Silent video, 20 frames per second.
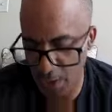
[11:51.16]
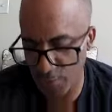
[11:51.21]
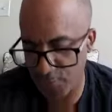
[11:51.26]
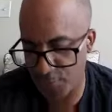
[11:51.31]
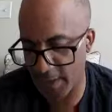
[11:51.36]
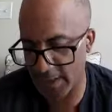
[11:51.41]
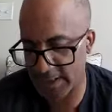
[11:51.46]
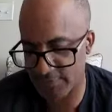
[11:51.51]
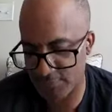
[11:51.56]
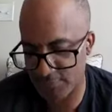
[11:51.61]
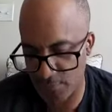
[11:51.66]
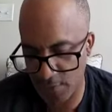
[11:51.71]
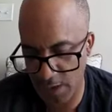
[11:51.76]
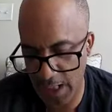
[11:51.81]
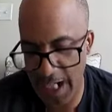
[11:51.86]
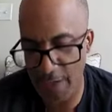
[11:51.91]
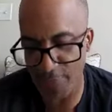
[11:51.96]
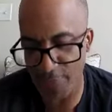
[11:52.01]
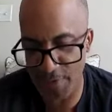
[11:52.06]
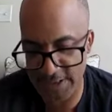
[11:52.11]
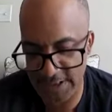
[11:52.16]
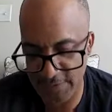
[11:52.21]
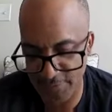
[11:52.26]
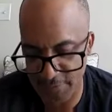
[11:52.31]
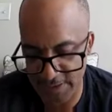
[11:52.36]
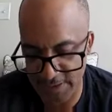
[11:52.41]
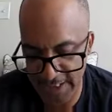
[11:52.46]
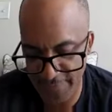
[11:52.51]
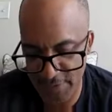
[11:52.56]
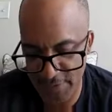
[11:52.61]
your offense,
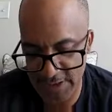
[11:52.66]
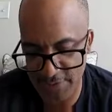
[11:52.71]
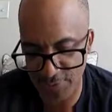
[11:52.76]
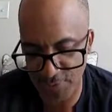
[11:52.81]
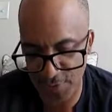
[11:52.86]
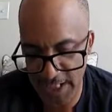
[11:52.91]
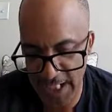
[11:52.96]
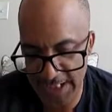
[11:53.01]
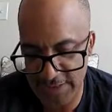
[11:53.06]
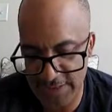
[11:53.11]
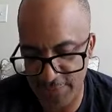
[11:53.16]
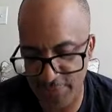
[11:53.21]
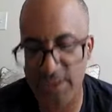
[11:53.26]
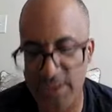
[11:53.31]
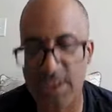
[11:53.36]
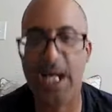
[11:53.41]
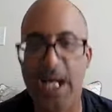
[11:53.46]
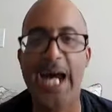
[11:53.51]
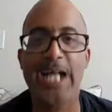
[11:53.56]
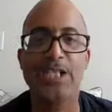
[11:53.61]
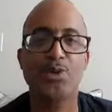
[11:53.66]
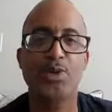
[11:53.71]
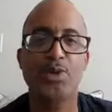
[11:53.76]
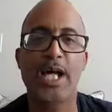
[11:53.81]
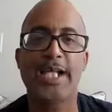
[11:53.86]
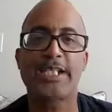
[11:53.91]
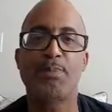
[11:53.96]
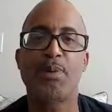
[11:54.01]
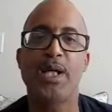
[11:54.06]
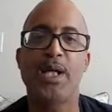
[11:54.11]
offensive and defensive philosophy? How do you
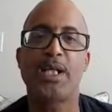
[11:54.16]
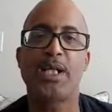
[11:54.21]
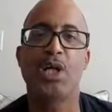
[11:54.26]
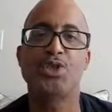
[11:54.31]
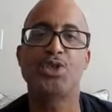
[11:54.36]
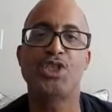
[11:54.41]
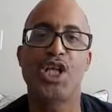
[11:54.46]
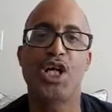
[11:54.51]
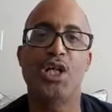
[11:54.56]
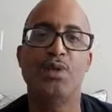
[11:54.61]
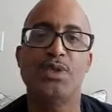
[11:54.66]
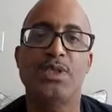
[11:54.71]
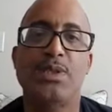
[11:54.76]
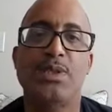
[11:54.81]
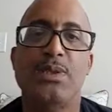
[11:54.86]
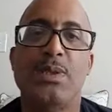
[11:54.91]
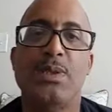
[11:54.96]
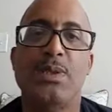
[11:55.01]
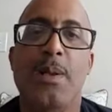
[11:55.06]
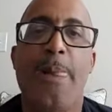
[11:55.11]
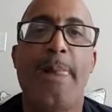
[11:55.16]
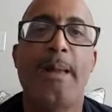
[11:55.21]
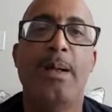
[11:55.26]
like to play, Coach Jones?